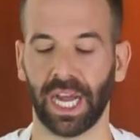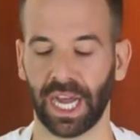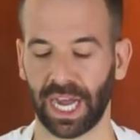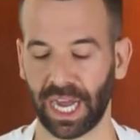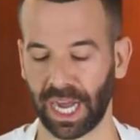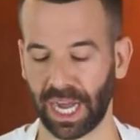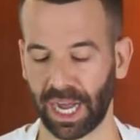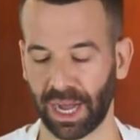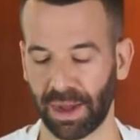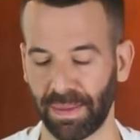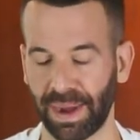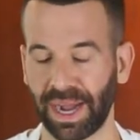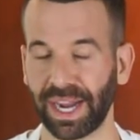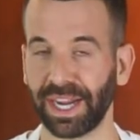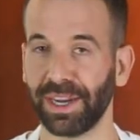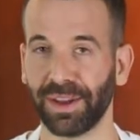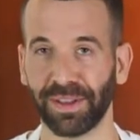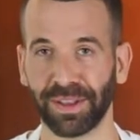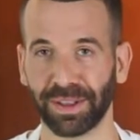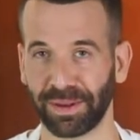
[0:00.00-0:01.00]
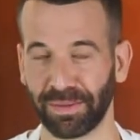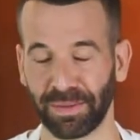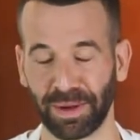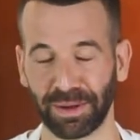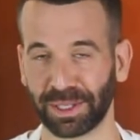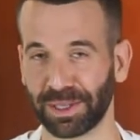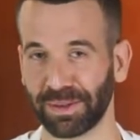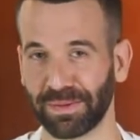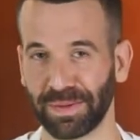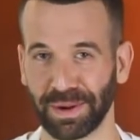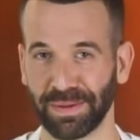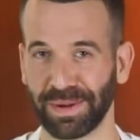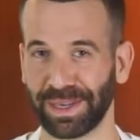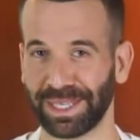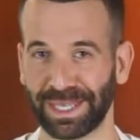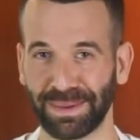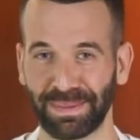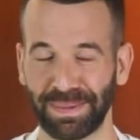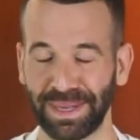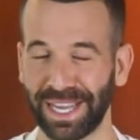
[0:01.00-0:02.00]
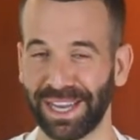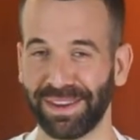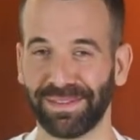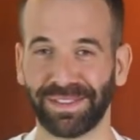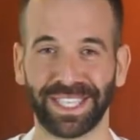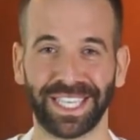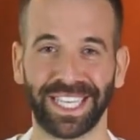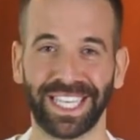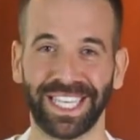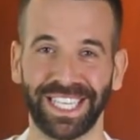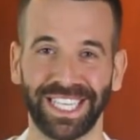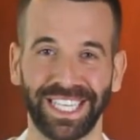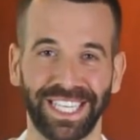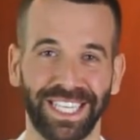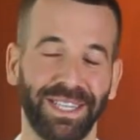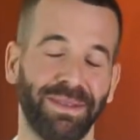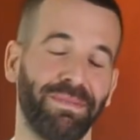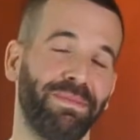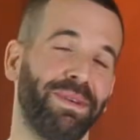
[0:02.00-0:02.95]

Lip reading: I know that most of my recipes have tahini,